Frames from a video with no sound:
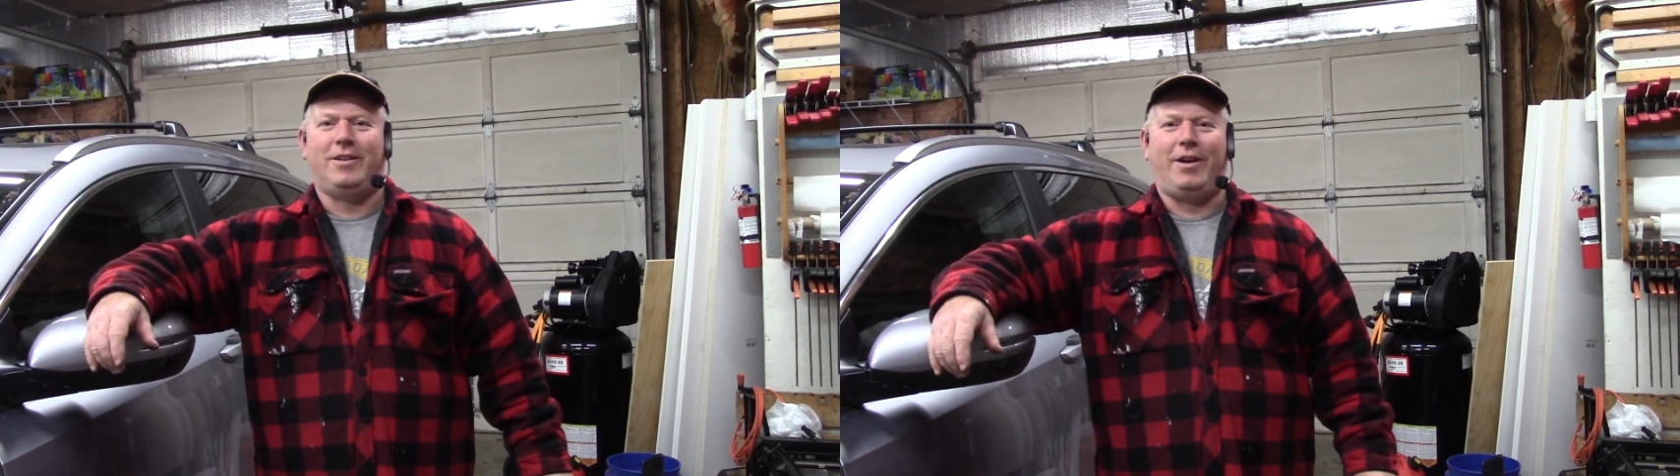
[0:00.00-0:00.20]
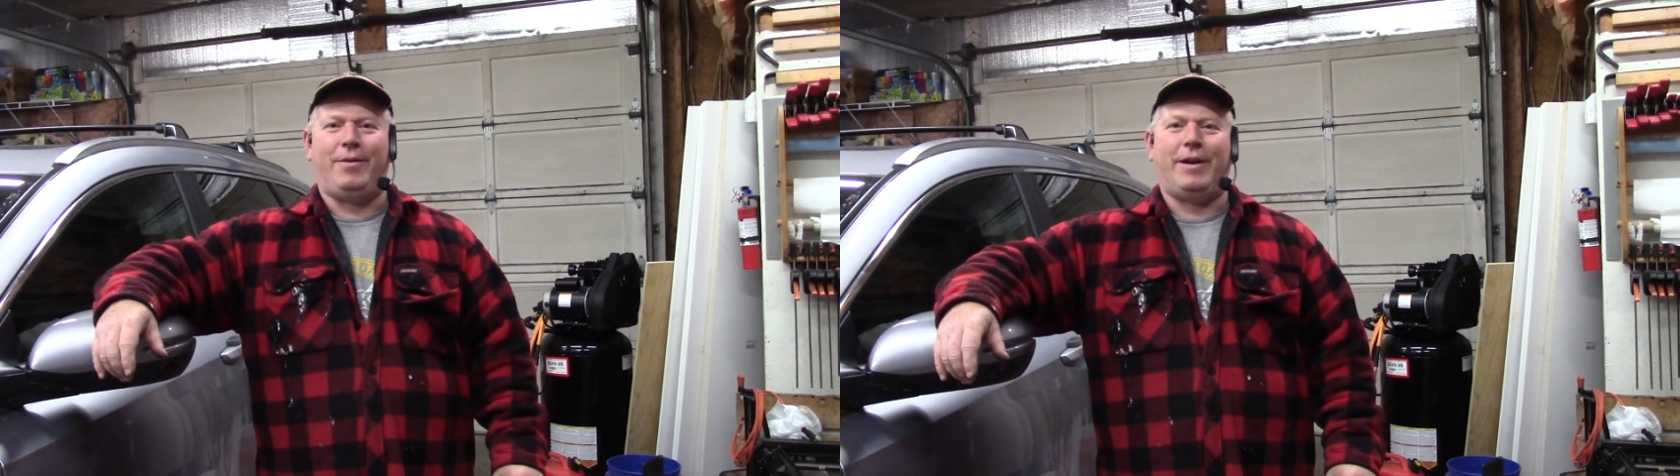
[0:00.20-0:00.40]

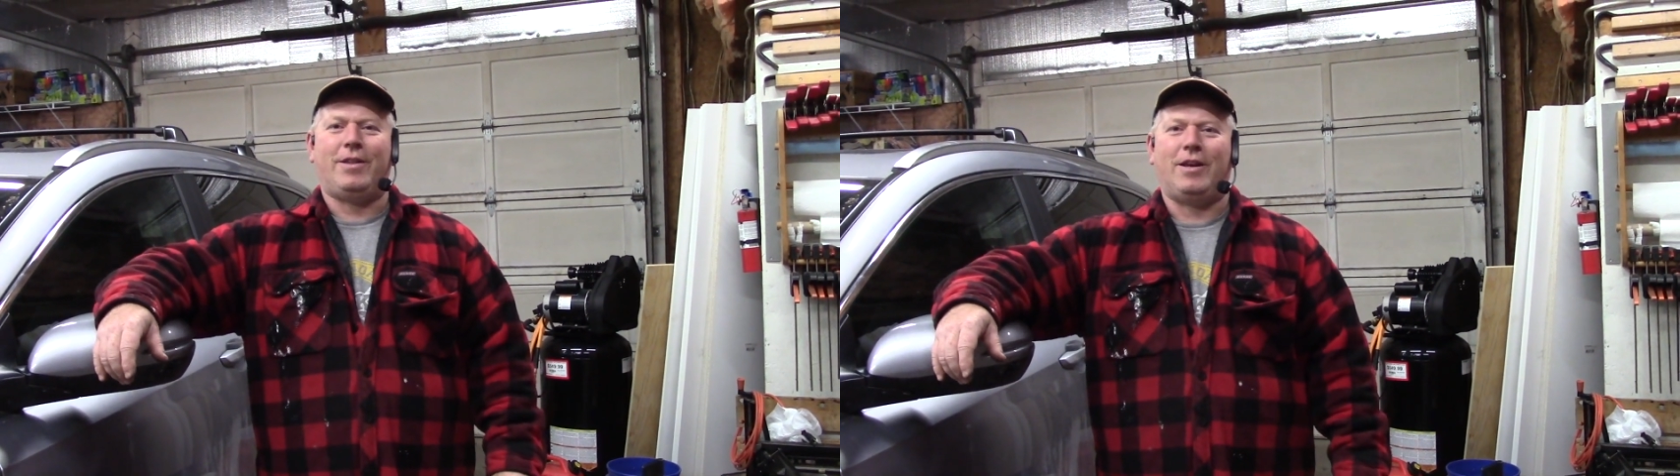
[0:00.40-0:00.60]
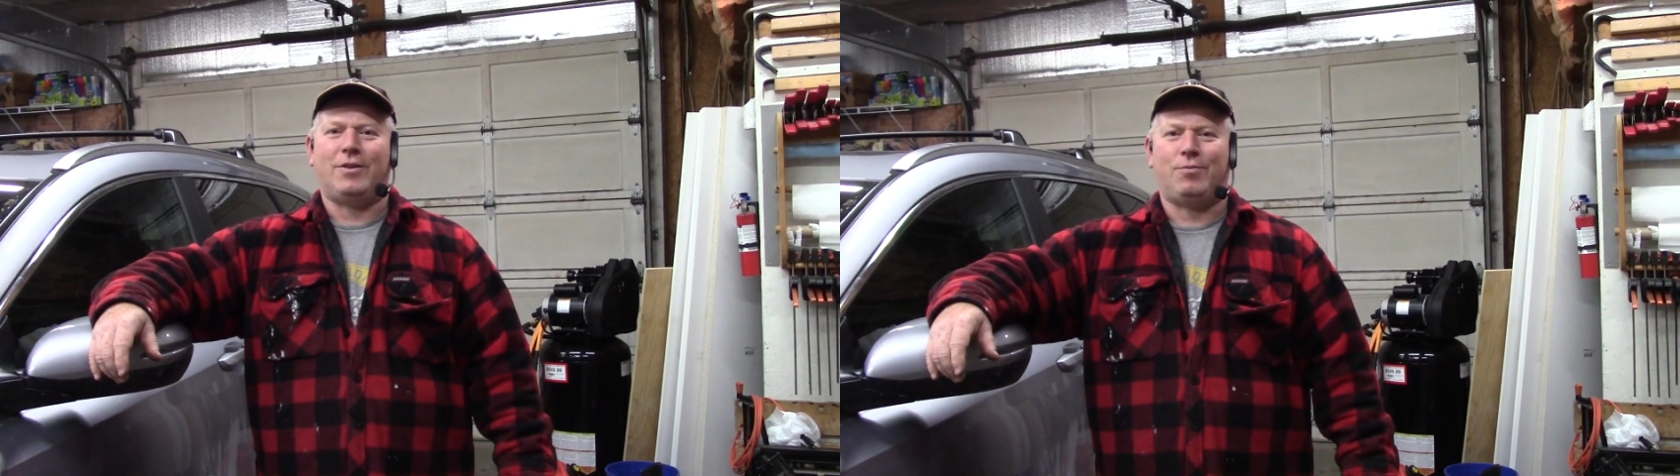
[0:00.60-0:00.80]
Anyway,
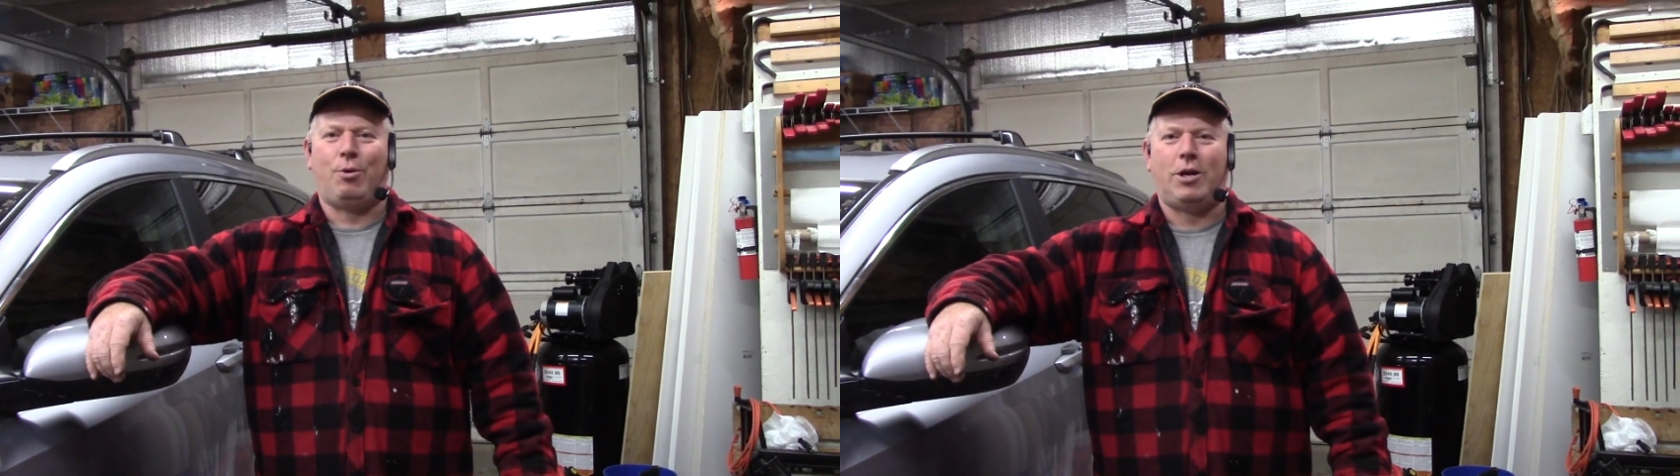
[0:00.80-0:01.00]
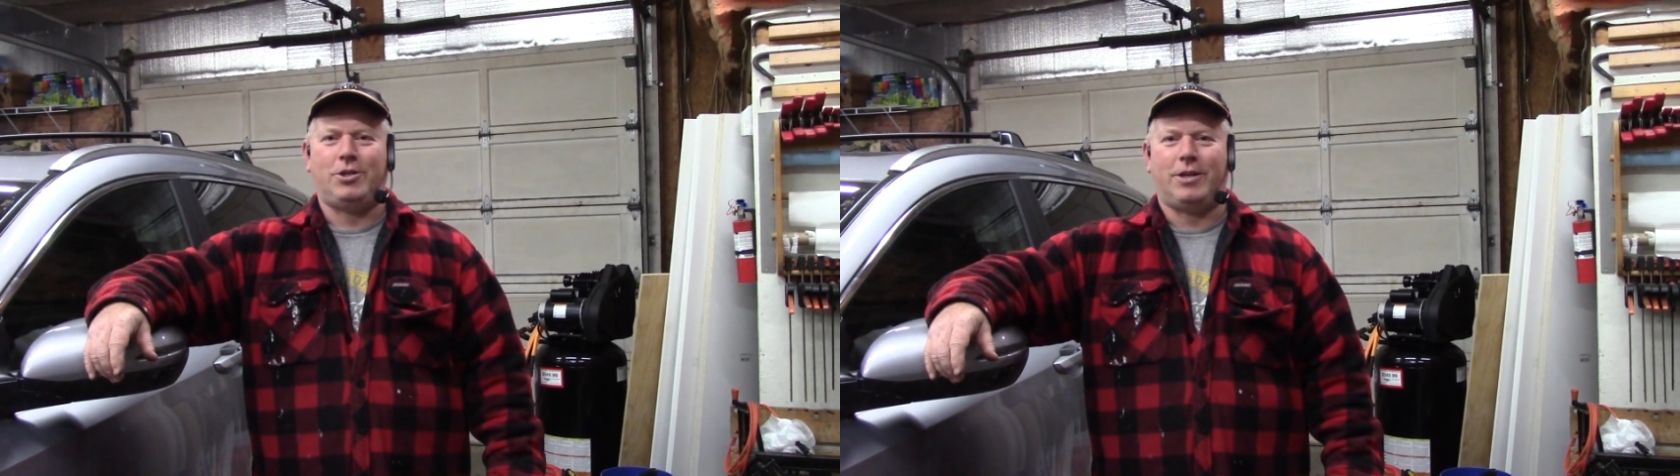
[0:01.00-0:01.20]
thanks for
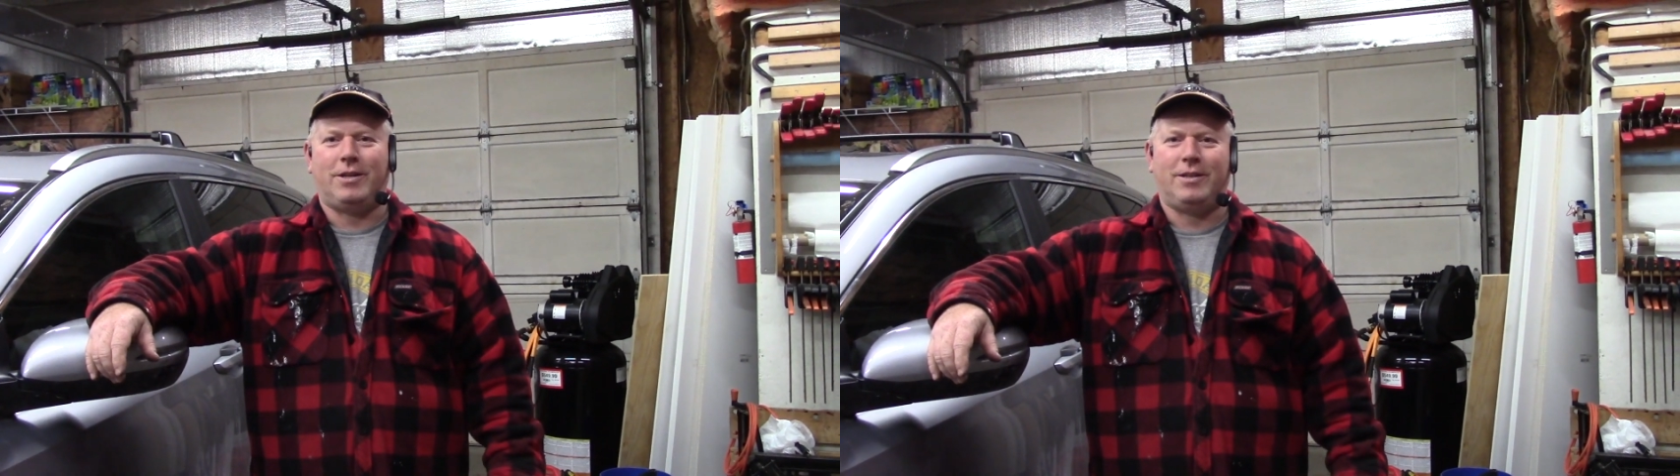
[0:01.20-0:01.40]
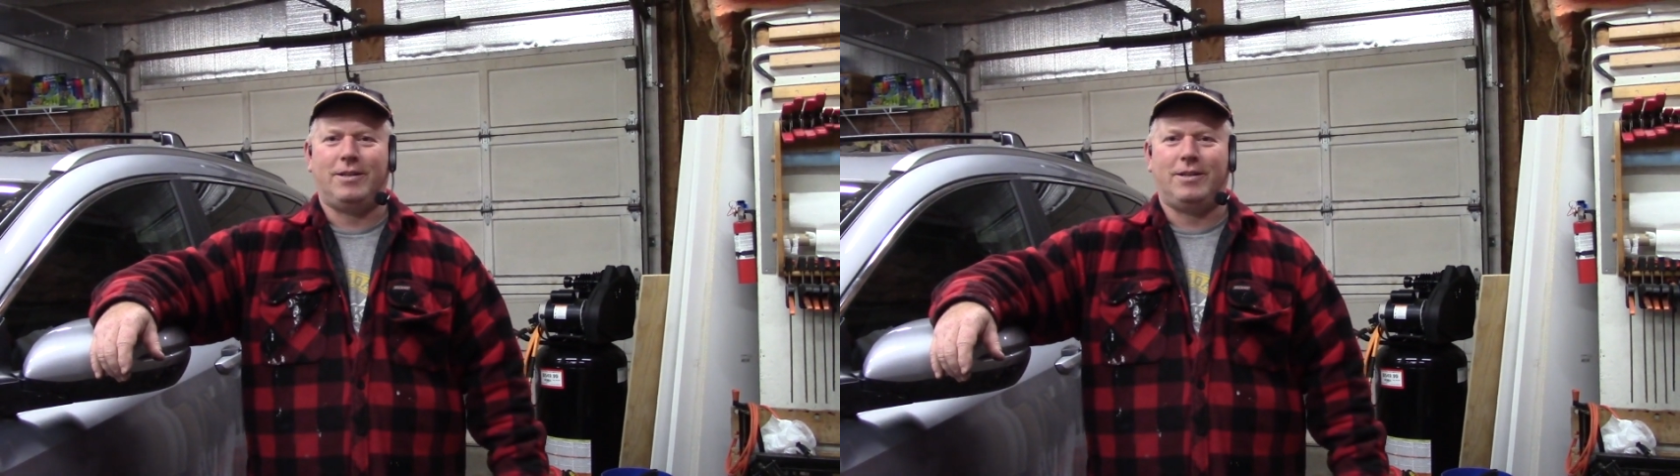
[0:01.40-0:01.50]
watching.